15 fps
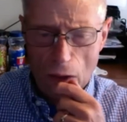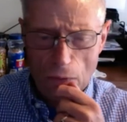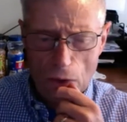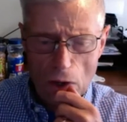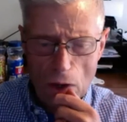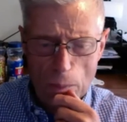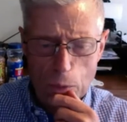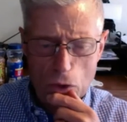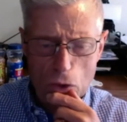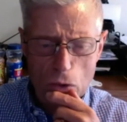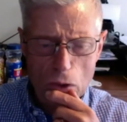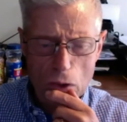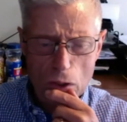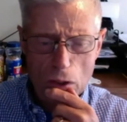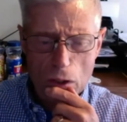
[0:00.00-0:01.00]
the
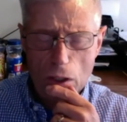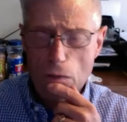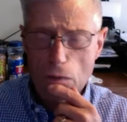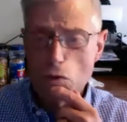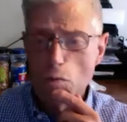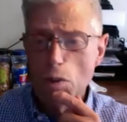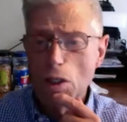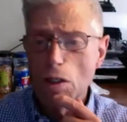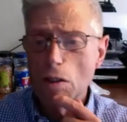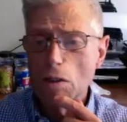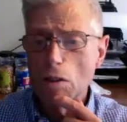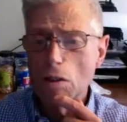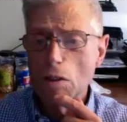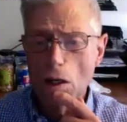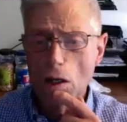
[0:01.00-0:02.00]
opportunity it gives me
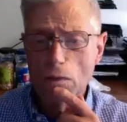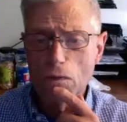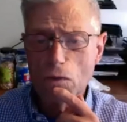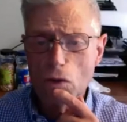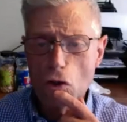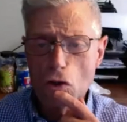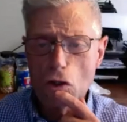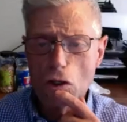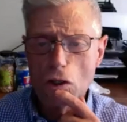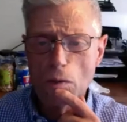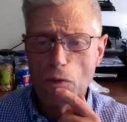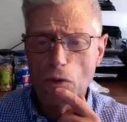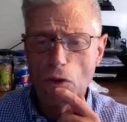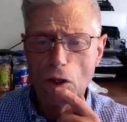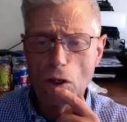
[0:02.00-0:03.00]
to kind of just
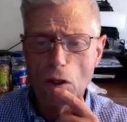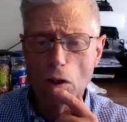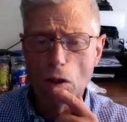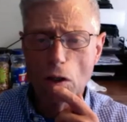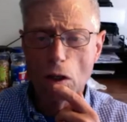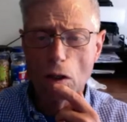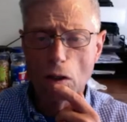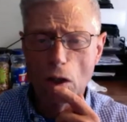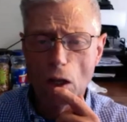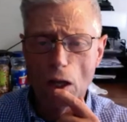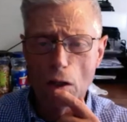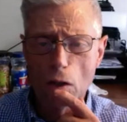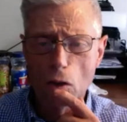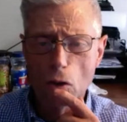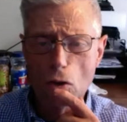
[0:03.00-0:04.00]
keep thinking and
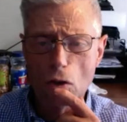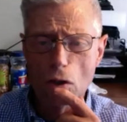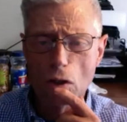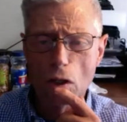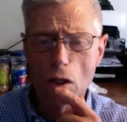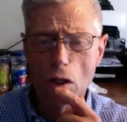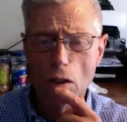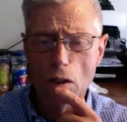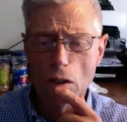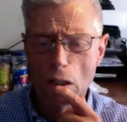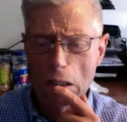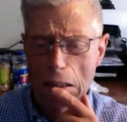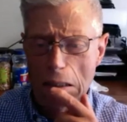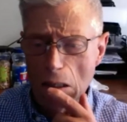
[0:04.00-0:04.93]
looking and